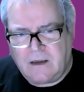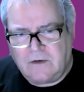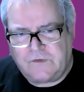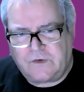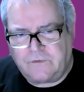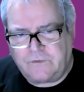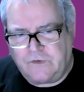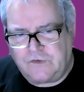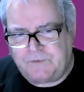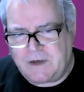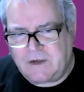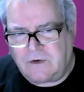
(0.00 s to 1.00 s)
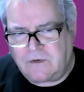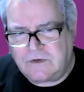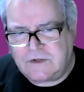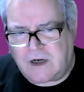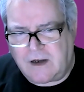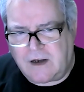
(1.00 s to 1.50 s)
So you spend a long
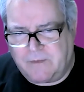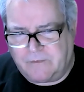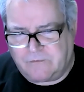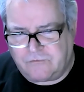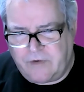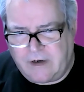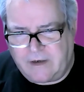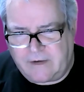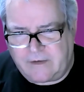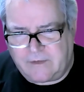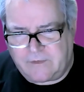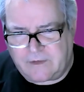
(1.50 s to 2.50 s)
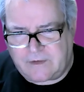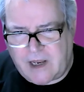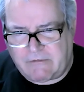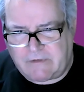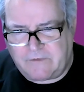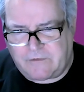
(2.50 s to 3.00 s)
time really
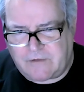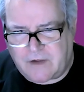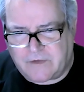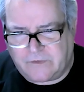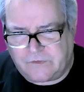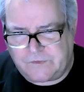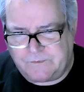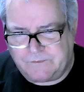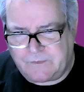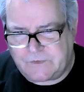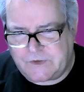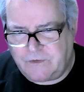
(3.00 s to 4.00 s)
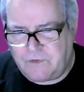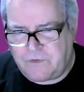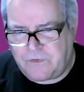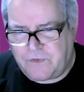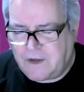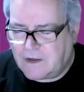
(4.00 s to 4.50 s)
caring for others. Do you
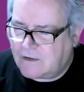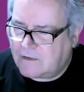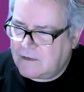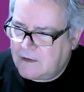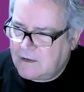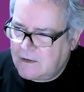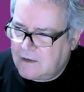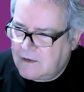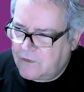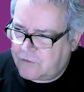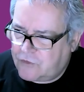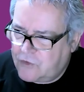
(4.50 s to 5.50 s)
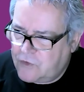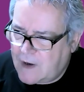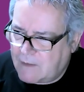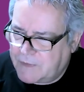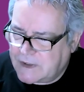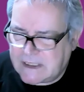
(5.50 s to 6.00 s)
think through
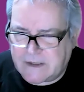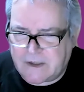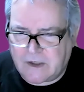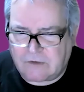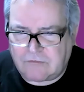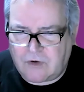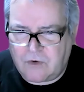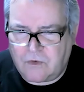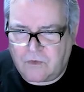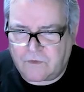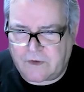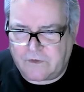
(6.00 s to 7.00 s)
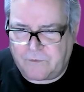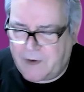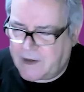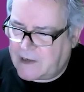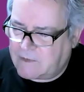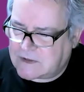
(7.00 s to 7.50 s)
that particular role that you've
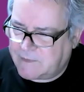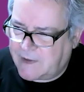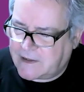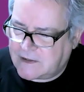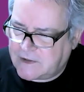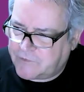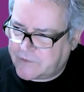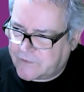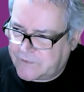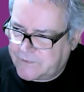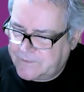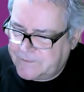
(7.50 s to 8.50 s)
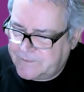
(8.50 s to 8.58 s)
been able to make a difference?